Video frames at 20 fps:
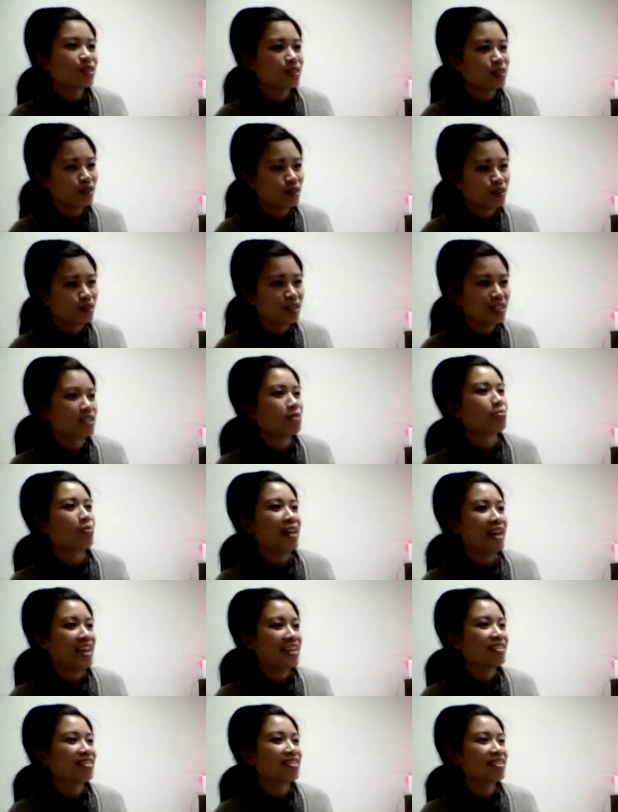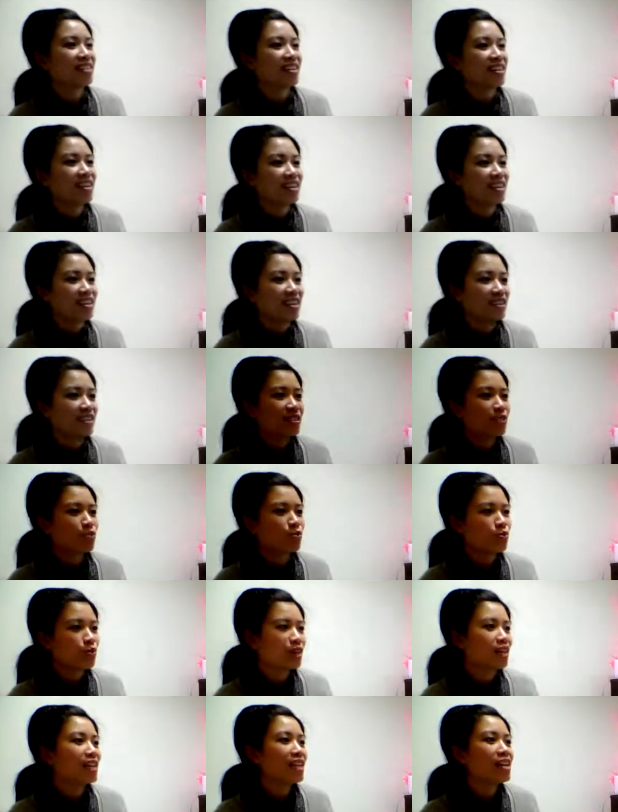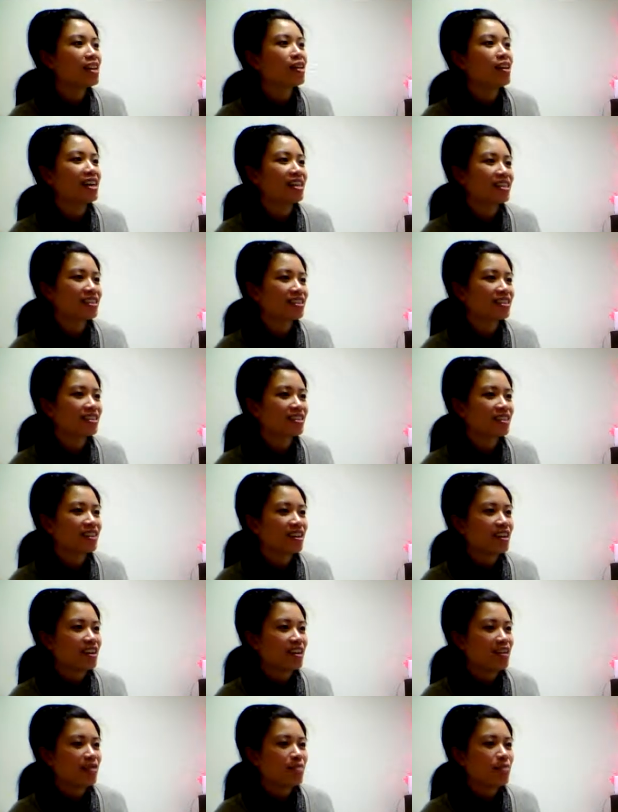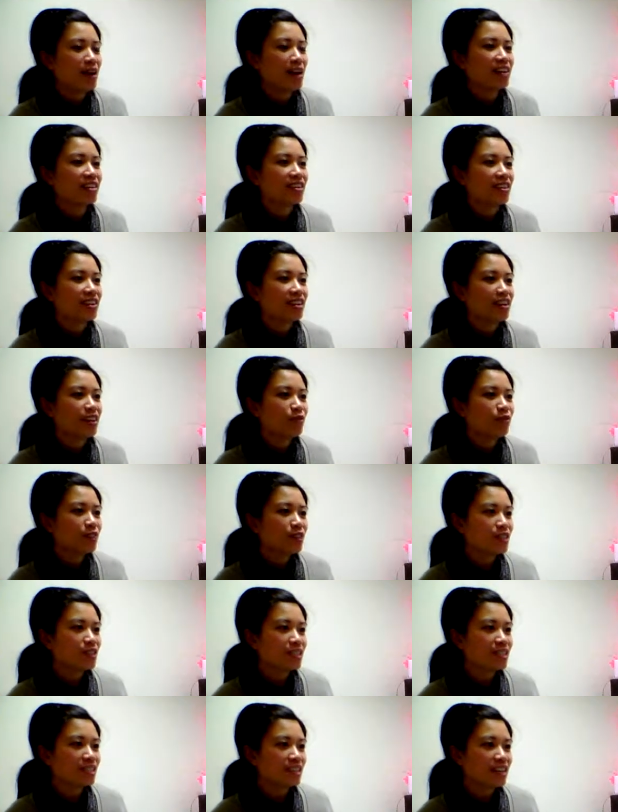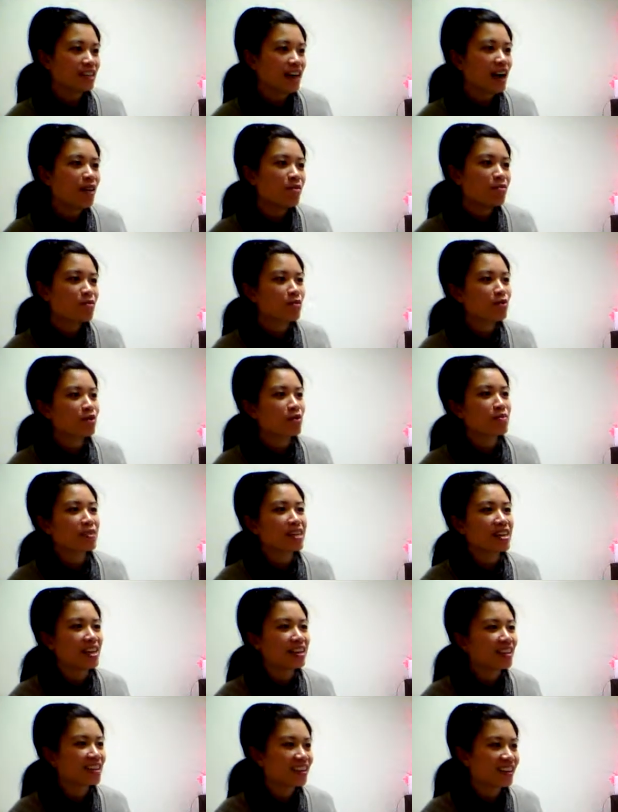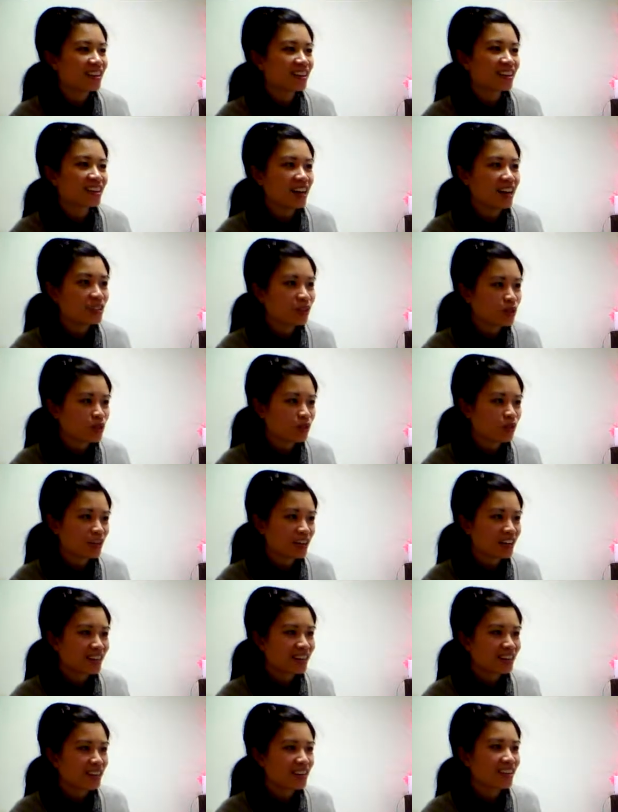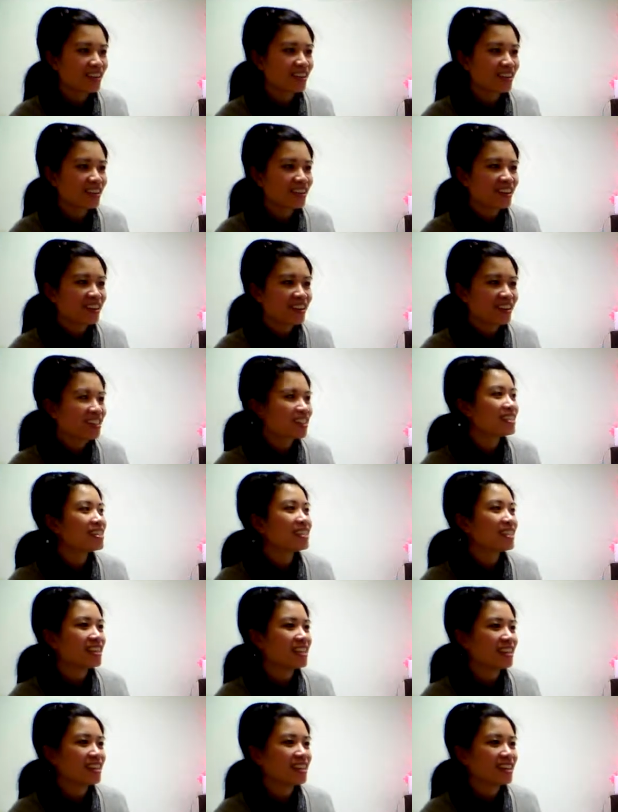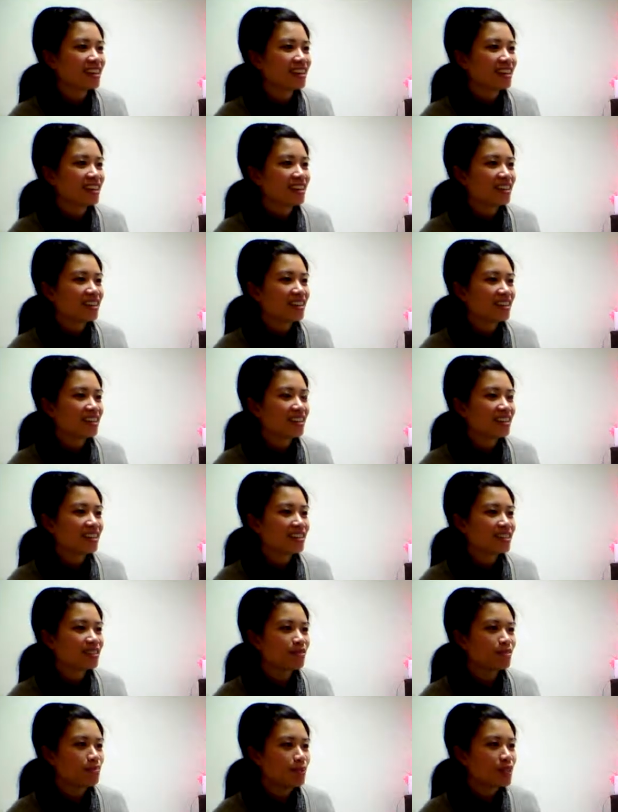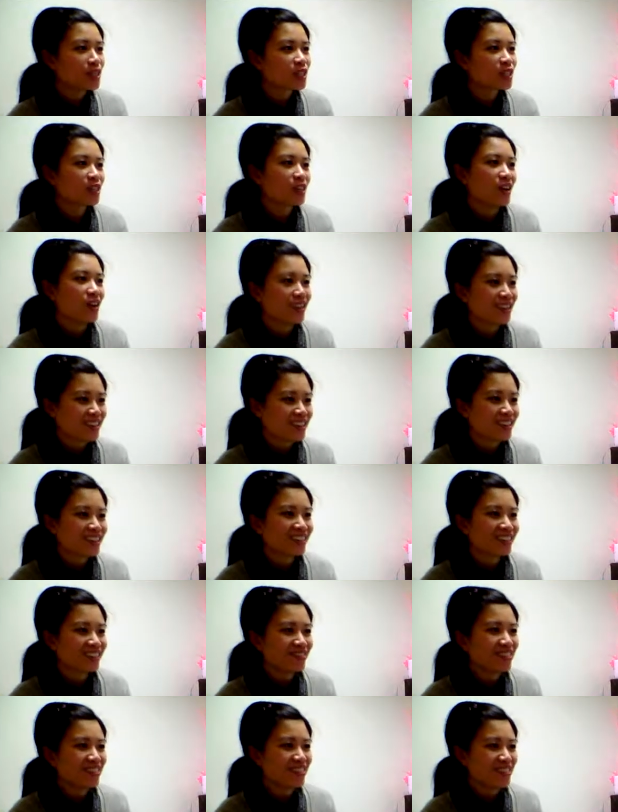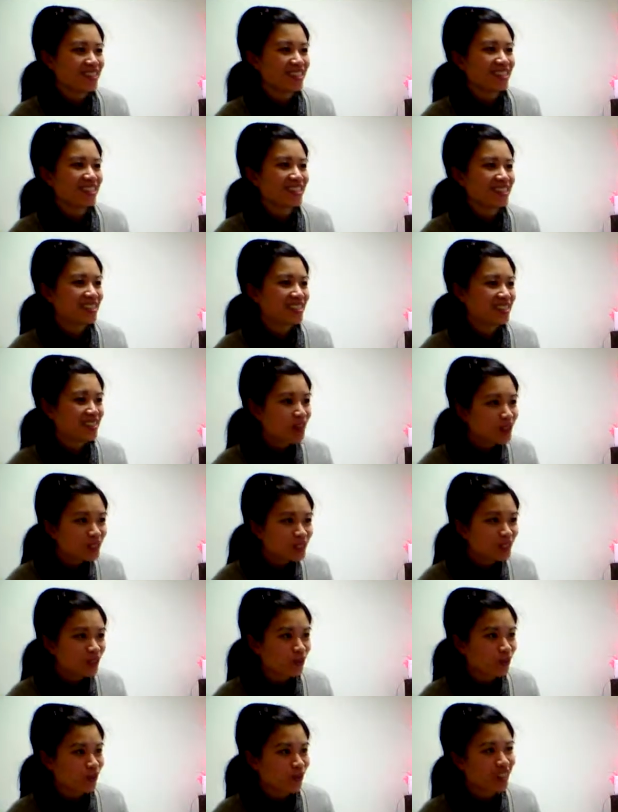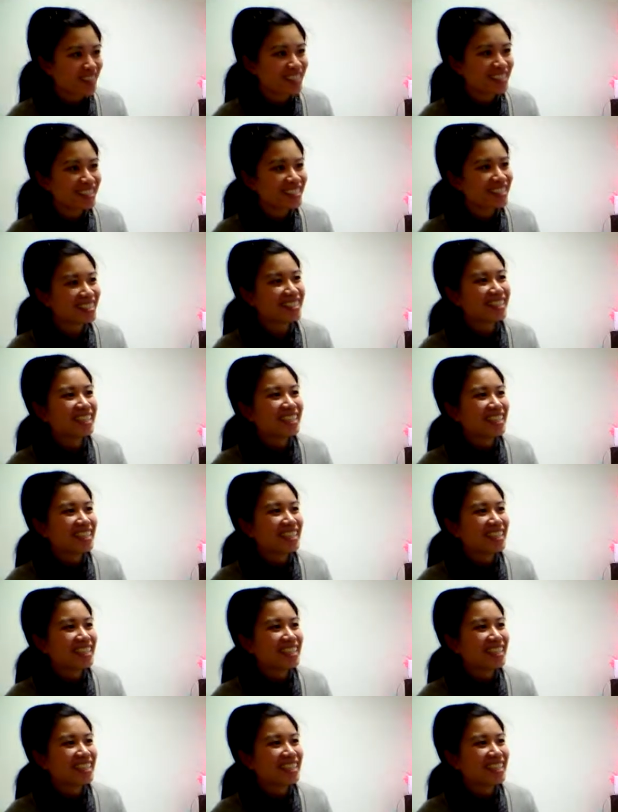to this place, it's a really nice. But if you just come from another country, another city, it's a big shock because it's so different.